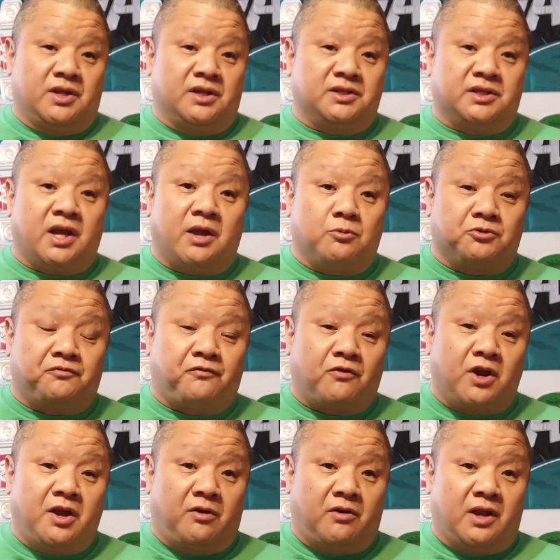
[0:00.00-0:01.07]
say it was
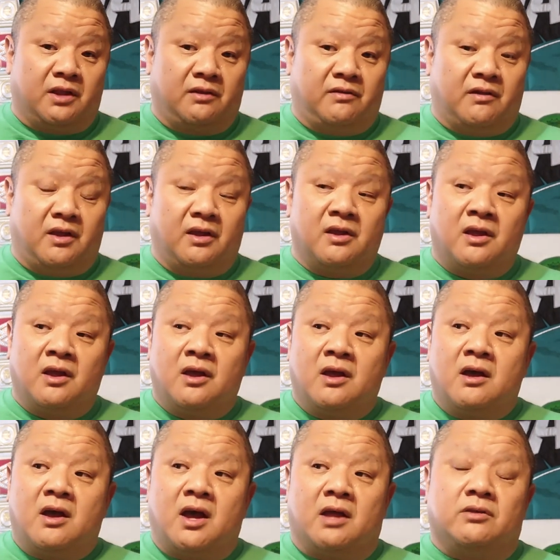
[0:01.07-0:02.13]
free or anything.
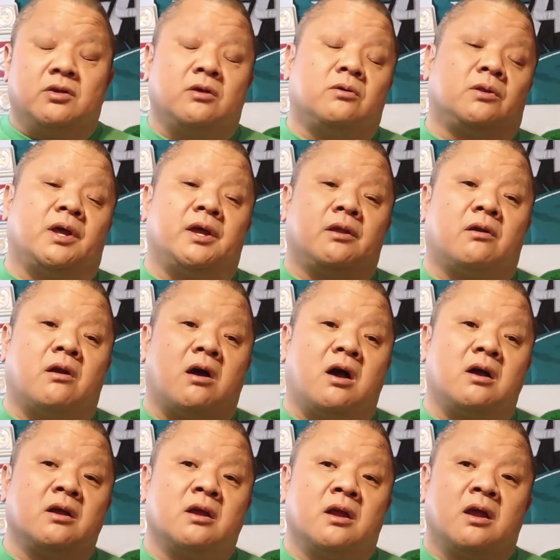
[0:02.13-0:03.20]
Until later
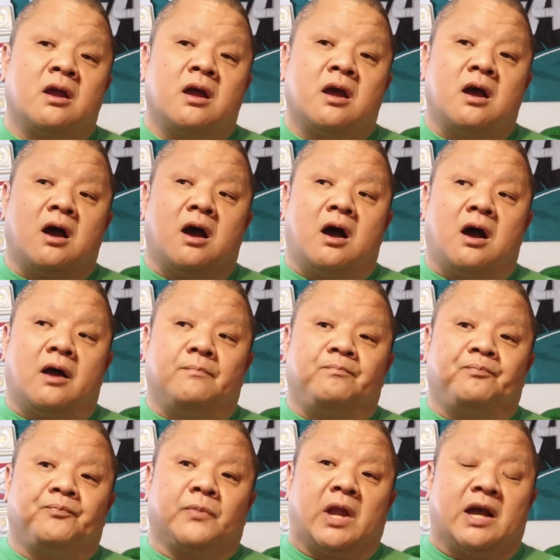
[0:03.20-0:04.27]
on,
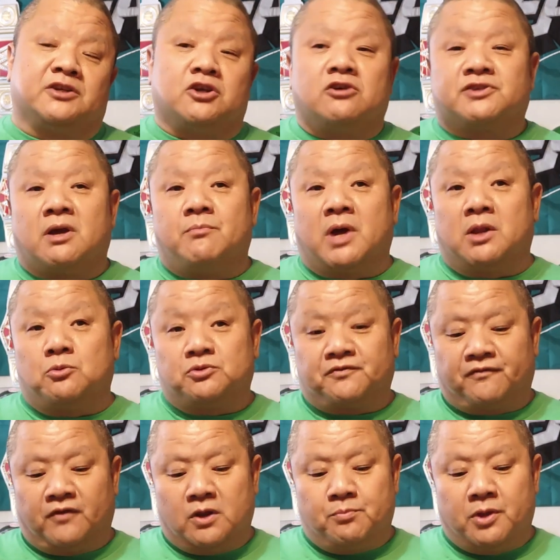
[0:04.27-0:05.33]
I saw somebody was
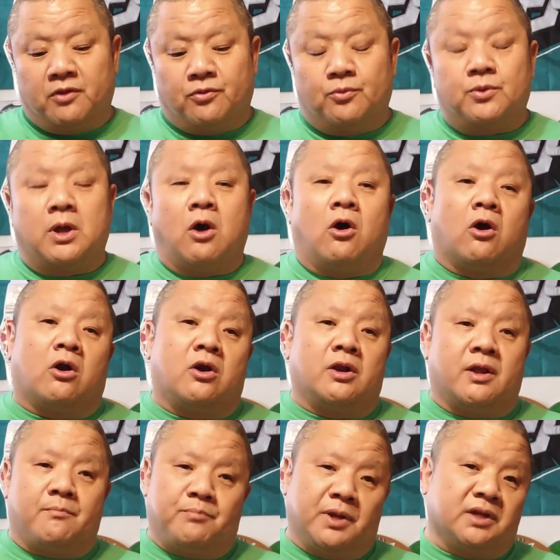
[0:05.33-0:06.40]
flipping through the art
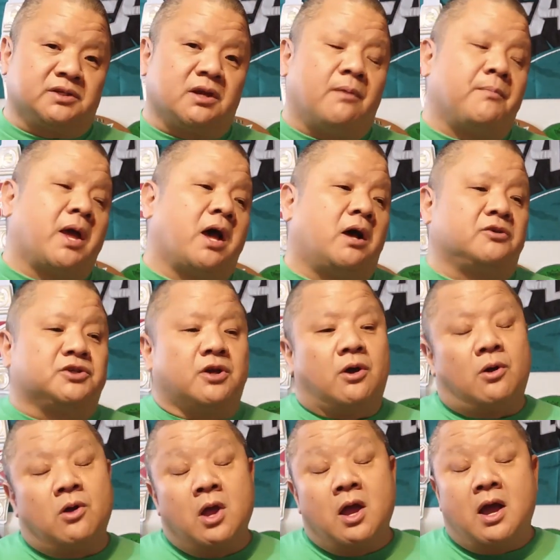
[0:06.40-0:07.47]
and picked something out.
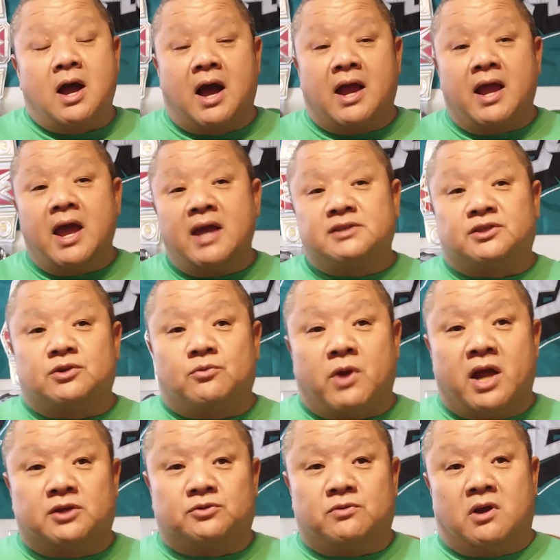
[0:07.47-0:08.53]
So I asked the
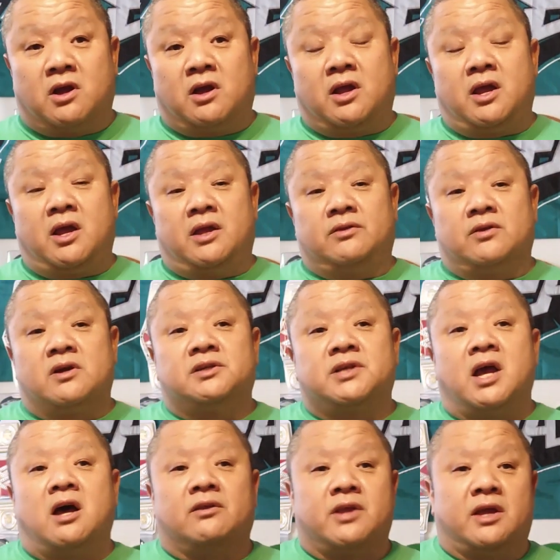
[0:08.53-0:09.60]
restaurant, and turns
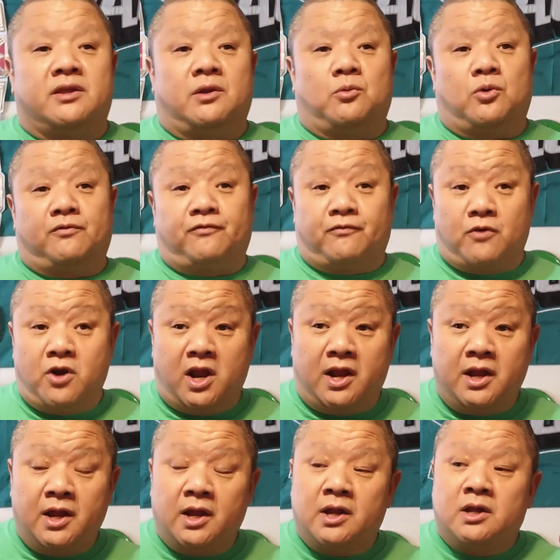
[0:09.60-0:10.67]
out that they were
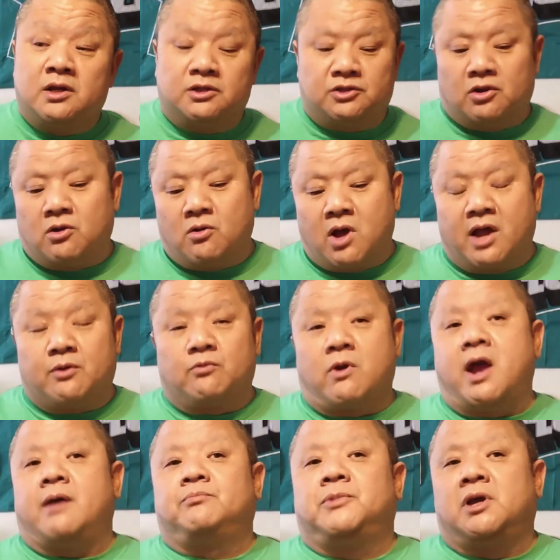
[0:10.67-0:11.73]
free. So I
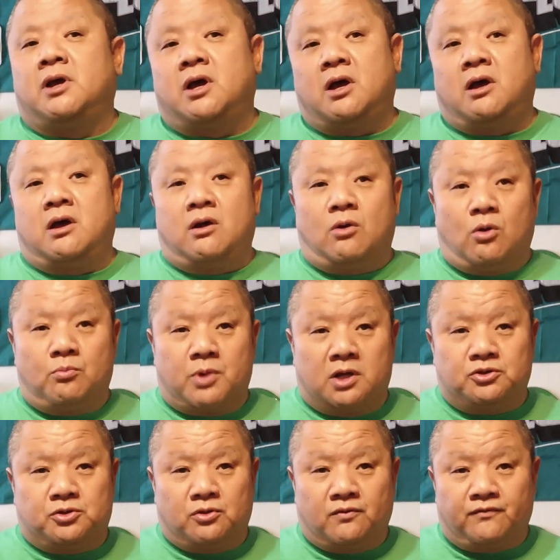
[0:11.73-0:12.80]
grabbed a whole
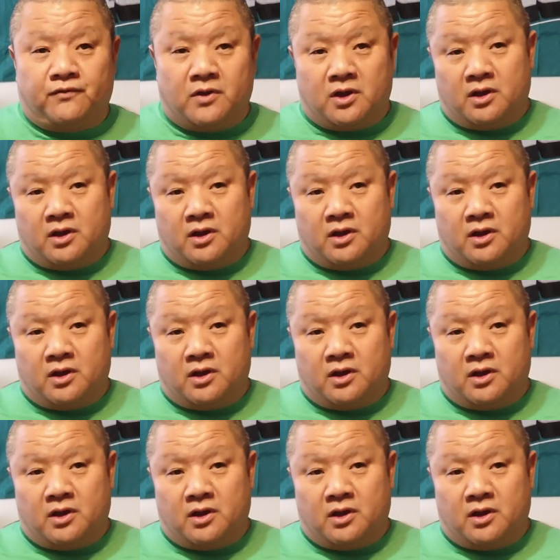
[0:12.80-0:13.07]
bunch of